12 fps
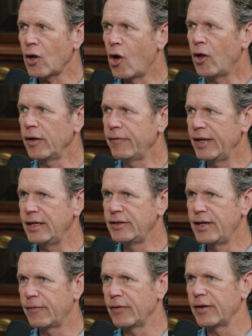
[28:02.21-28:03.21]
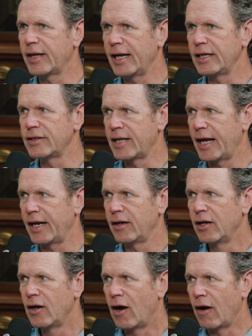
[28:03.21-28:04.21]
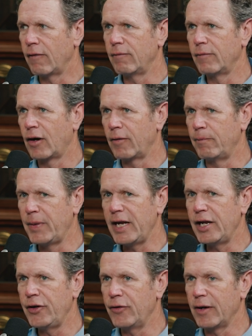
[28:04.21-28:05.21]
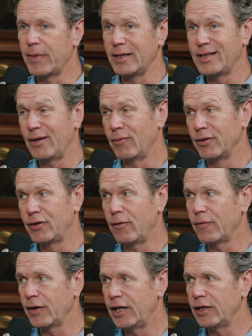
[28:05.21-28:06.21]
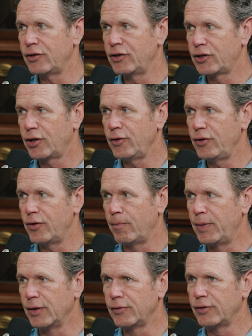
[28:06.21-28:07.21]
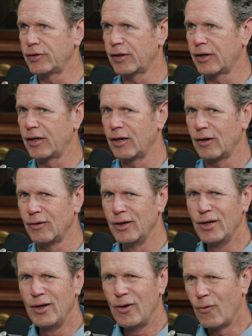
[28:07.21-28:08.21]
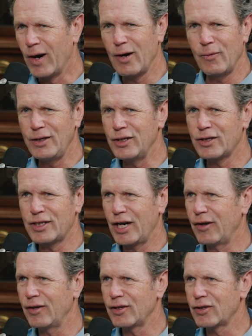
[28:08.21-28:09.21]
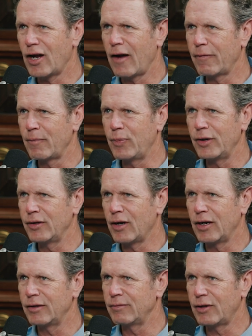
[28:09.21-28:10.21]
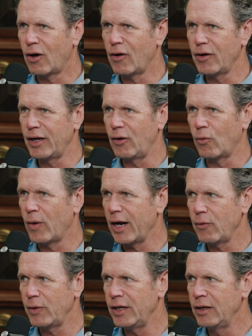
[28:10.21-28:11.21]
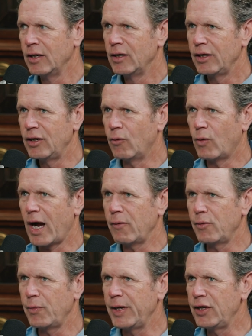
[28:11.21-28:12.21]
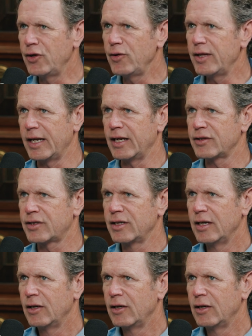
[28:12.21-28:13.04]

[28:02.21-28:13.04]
All of these different things that are beating you up. And I said, well, don't forget, too, your builders are going to go, why aren't we just tearing this off and putting on Hardy? Or why aren't we, why would we do this?